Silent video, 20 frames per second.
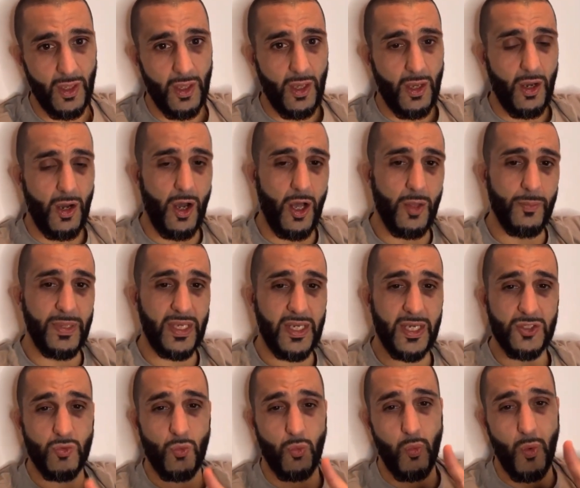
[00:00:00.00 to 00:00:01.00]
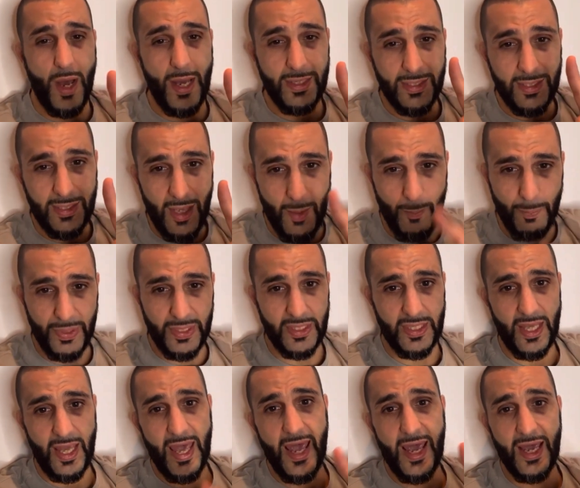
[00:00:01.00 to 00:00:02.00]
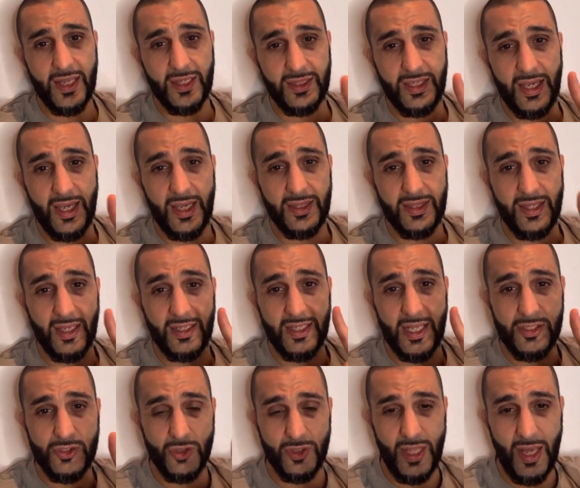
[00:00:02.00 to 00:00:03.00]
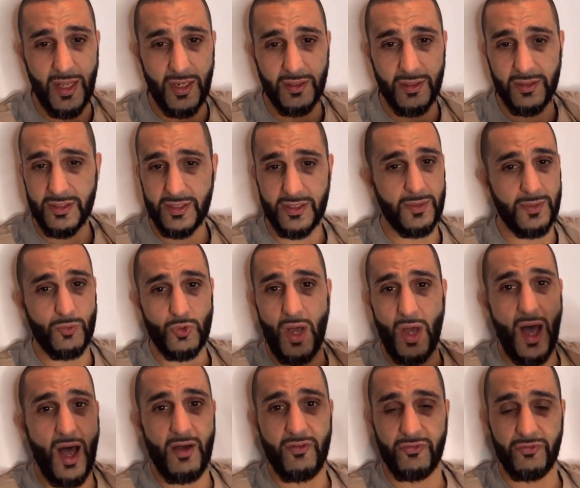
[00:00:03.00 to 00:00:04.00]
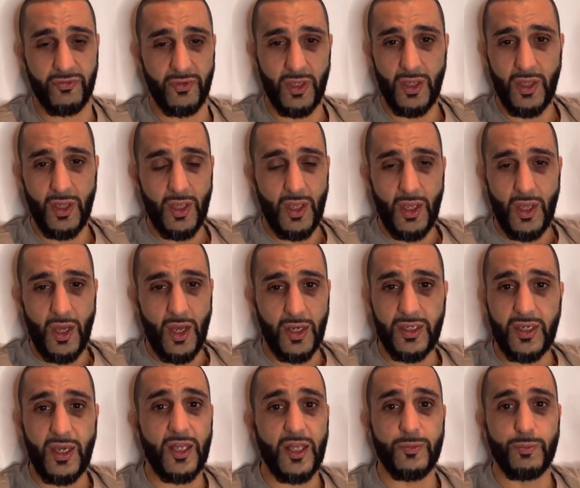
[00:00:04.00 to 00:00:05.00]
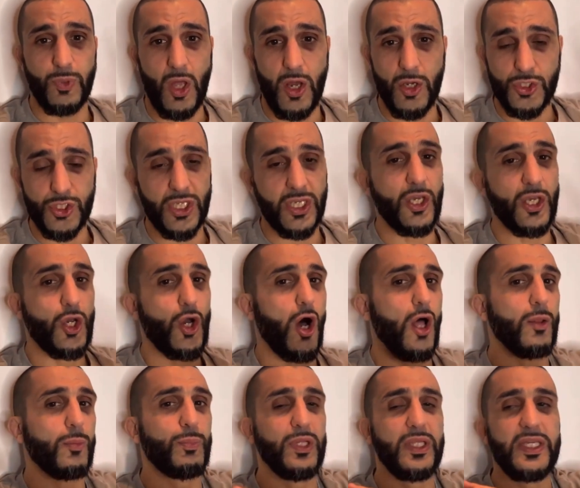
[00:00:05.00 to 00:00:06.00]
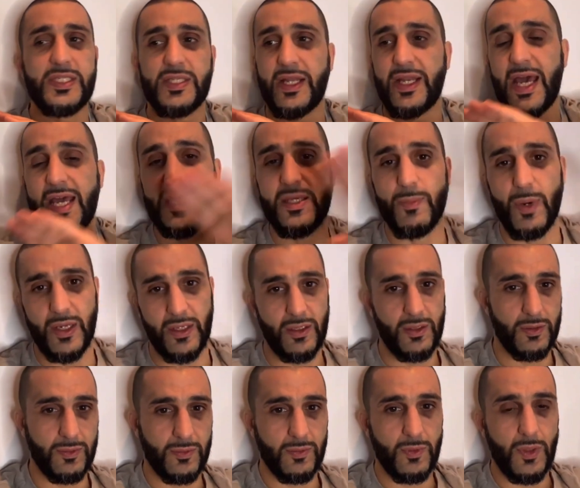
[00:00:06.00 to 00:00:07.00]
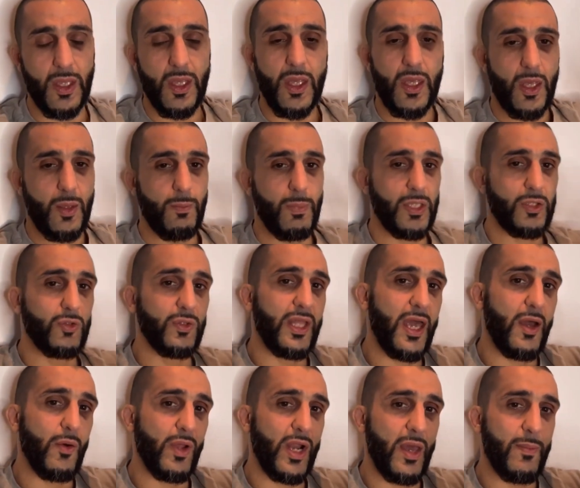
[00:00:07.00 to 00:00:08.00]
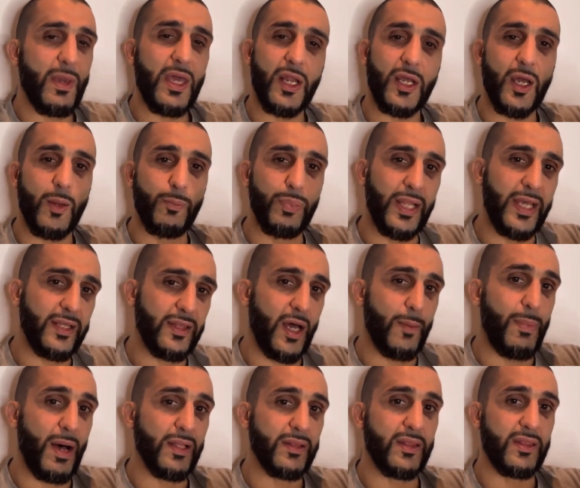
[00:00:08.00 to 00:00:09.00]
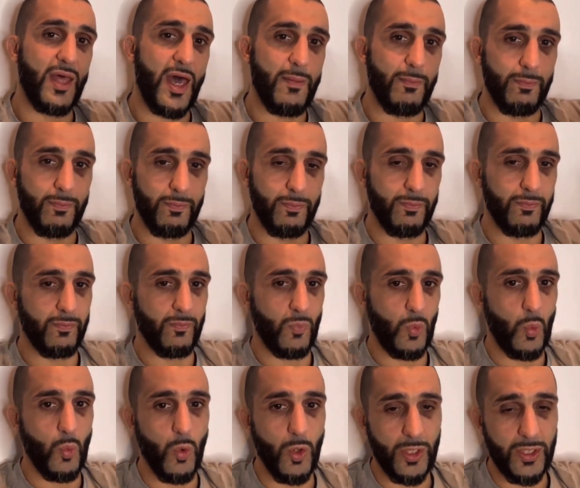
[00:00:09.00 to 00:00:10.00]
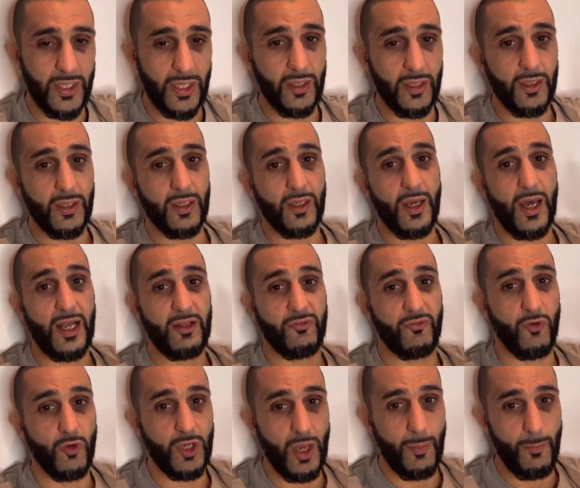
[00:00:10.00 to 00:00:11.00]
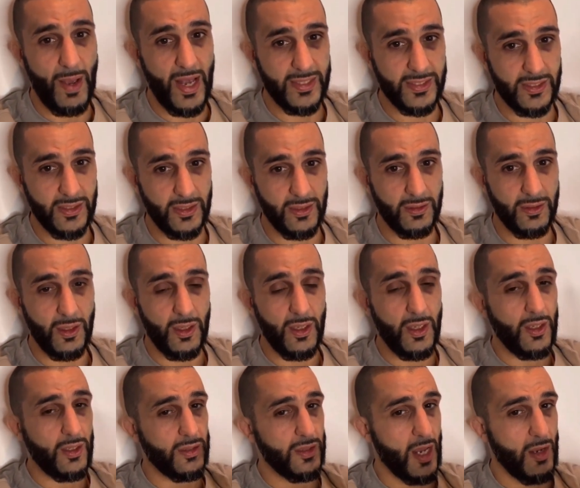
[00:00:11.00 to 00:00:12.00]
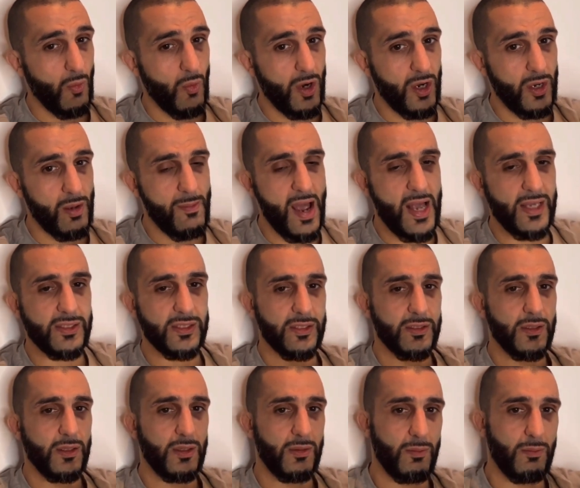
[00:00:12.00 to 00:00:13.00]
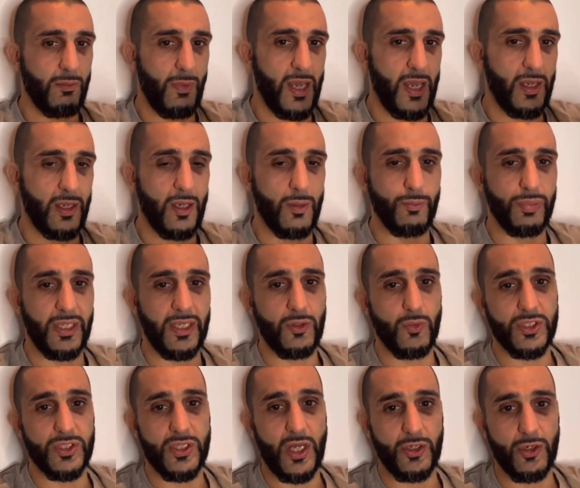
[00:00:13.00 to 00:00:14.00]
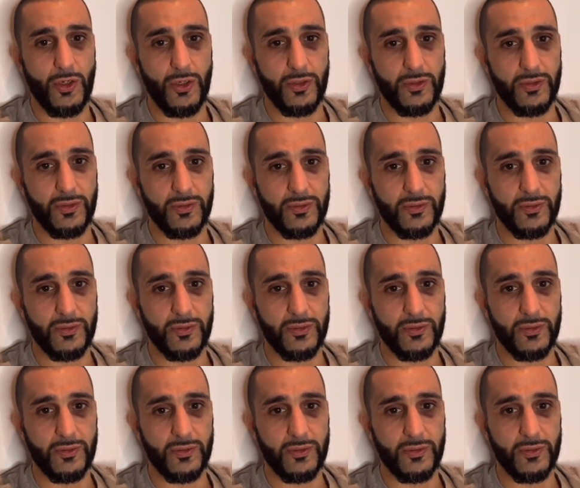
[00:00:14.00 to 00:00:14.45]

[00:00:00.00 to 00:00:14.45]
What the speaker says: all because one company, RD International, seemed to have a carte blanche. They can call police on anybody. But today, when I made a complaint about them working at full capacity, not wearing masks, my complaint was not heard.